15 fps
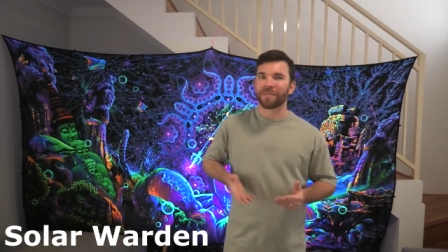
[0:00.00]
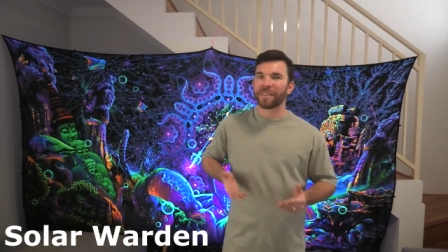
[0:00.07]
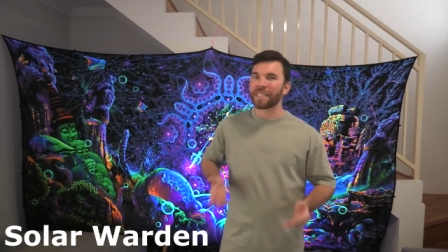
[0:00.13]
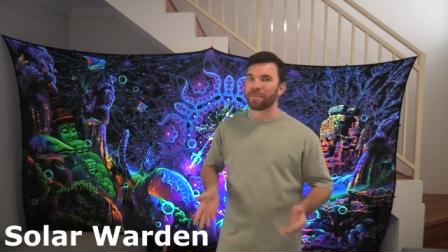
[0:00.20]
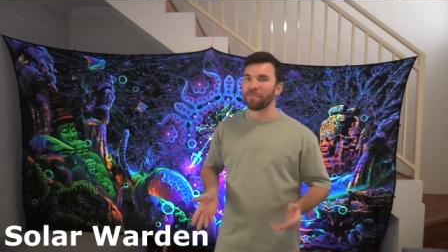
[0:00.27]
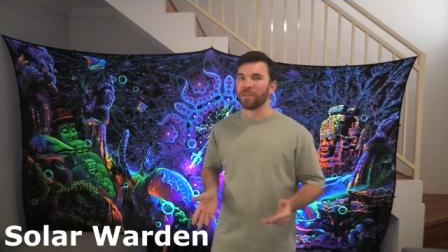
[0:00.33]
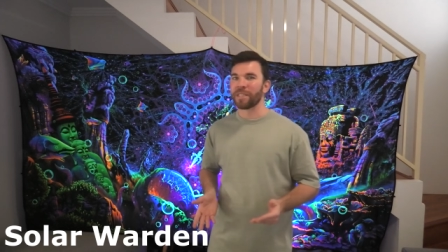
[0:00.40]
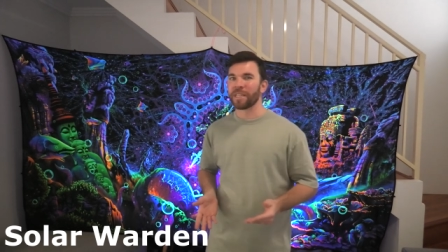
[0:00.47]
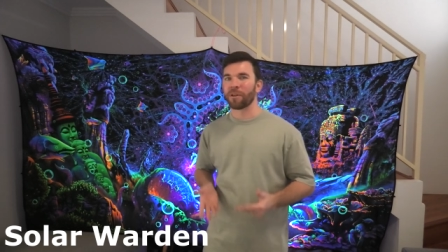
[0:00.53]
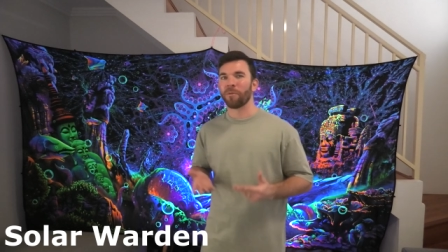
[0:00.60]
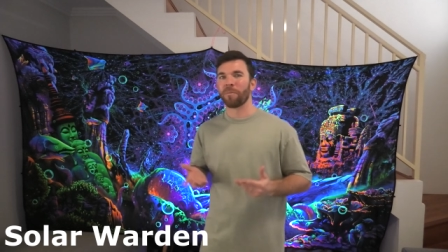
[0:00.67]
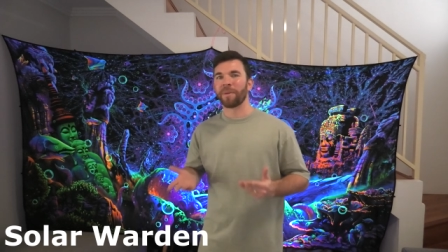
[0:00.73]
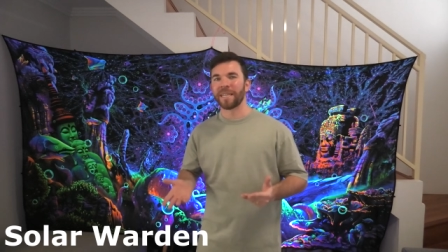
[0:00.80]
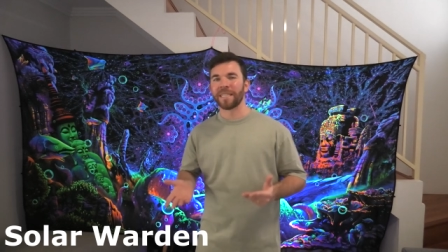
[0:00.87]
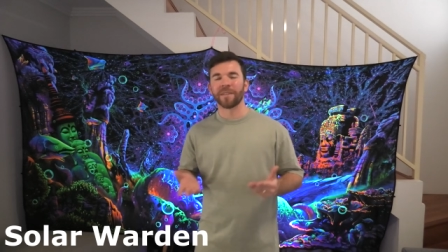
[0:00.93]
of this
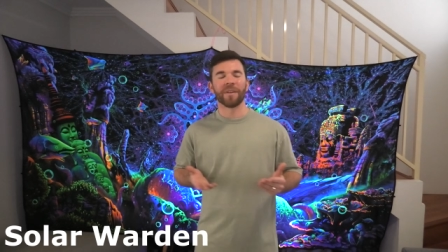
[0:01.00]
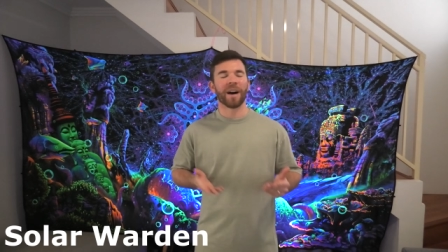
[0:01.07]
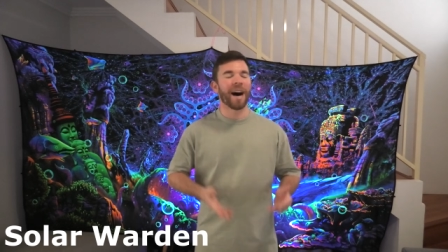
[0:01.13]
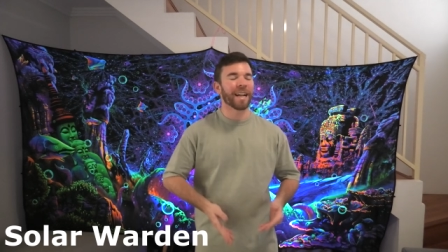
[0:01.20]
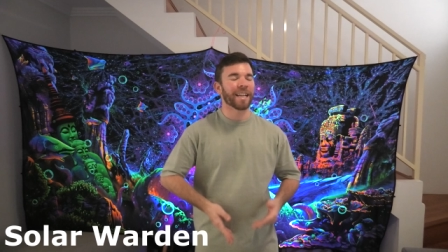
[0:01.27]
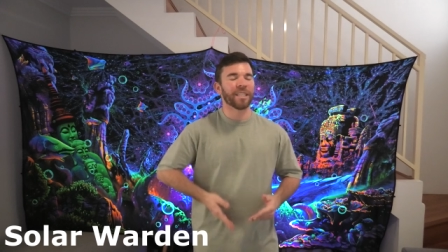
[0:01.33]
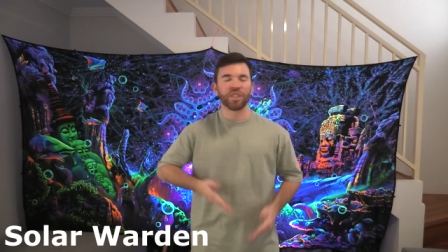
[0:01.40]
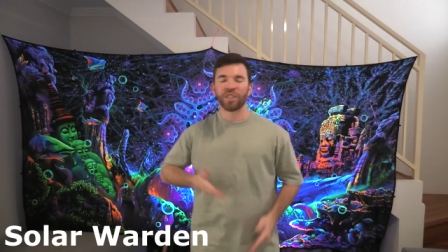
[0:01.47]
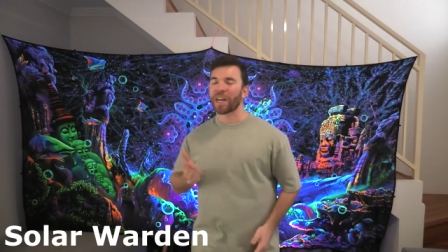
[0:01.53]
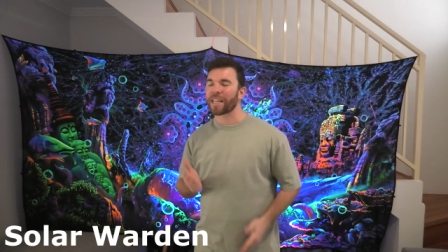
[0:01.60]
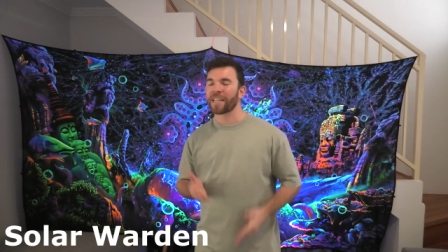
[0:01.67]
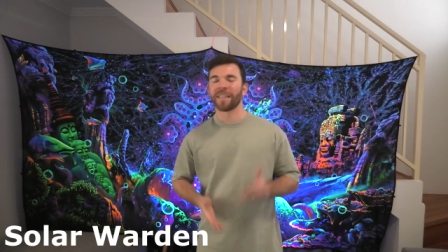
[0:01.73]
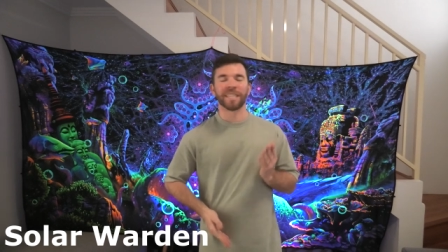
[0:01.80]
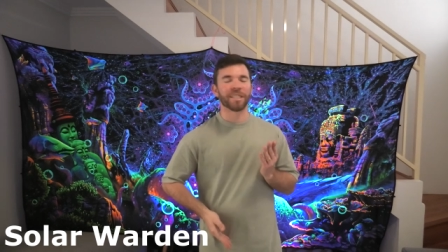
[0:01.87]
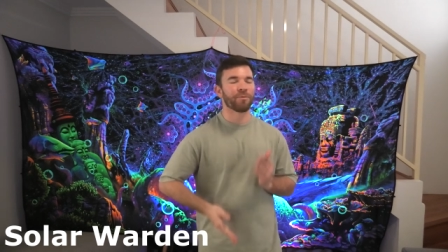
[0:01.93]
musical piece of art
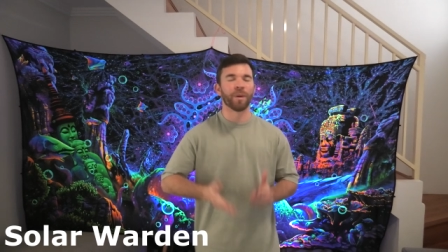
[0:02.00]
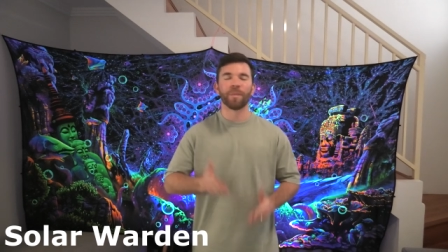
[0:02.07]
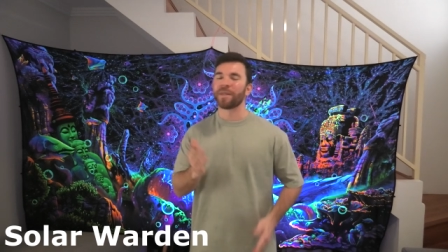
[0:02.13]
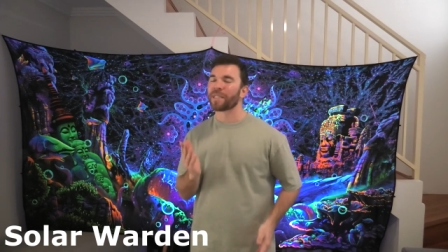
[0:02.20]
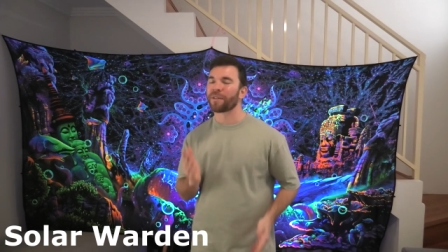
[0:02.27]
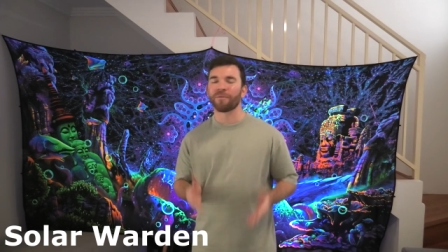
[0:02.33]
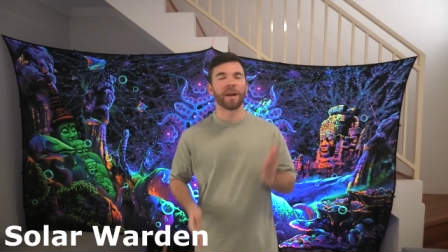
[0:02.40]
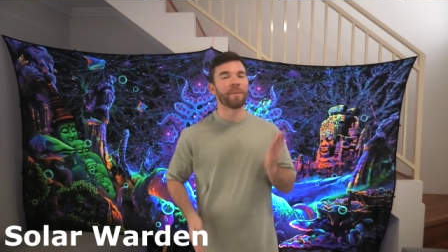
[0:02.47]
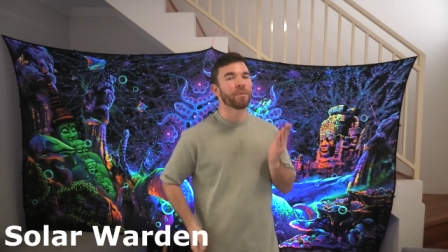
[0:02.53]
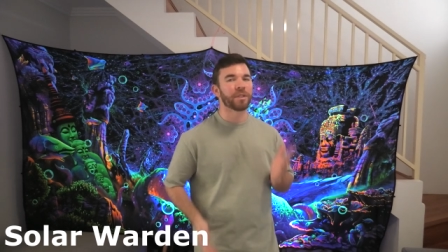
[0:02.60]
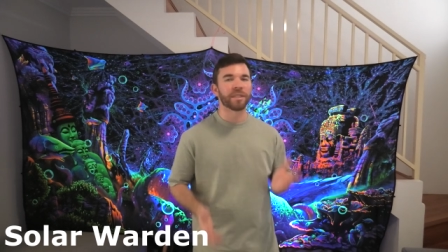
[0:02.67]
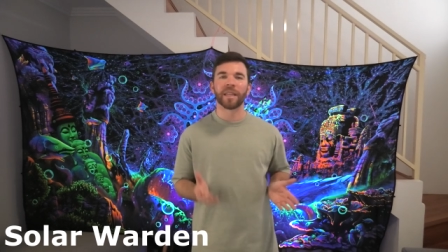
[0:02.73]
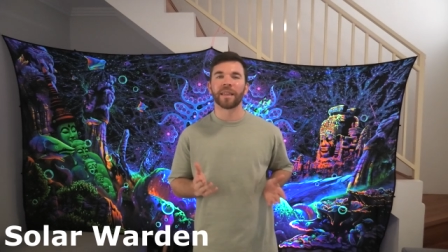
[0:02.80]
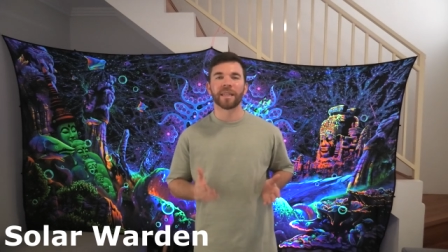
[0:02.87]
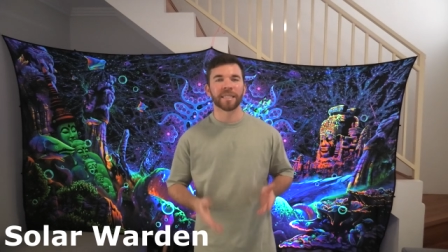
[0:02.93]
ejaculates ribbons of rainbow
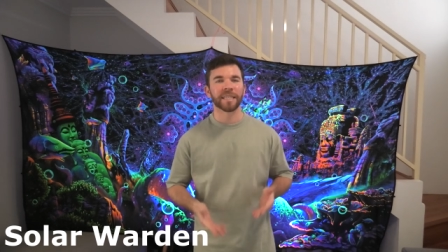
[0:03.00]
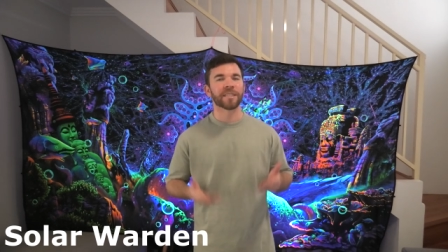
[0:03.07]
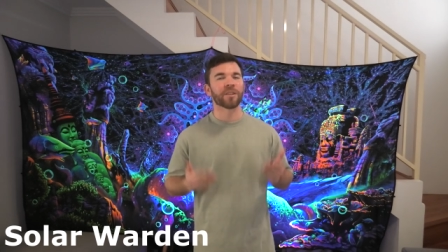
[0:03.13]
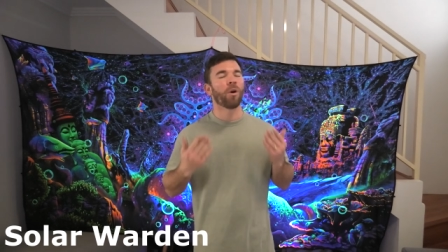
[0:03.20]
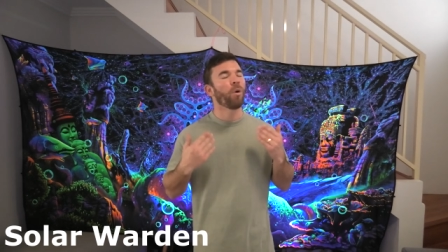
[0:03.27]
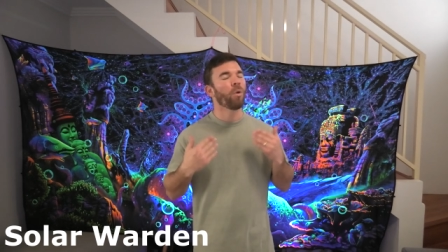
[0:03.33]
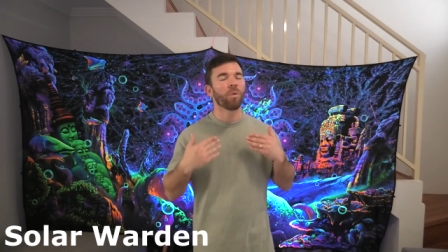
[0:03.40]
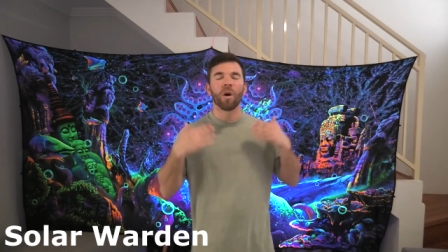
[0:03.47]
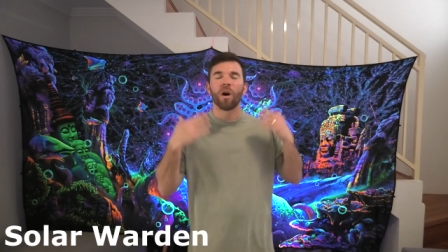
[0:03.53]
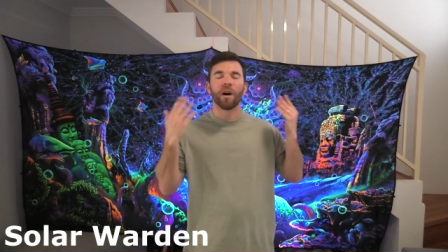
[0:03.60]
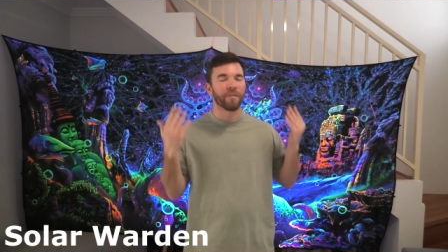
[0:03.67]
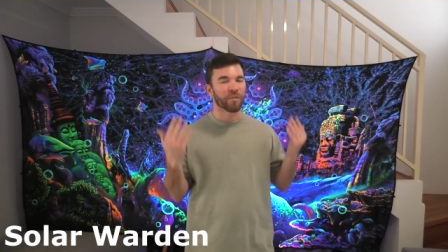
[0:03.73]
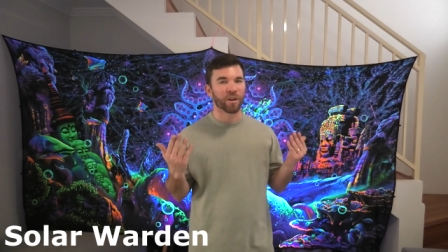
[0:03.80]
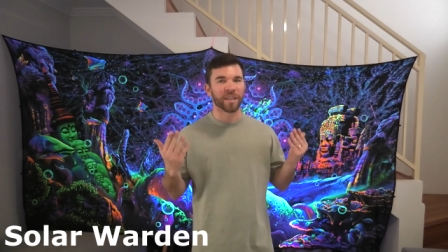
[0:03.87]
synthesis all over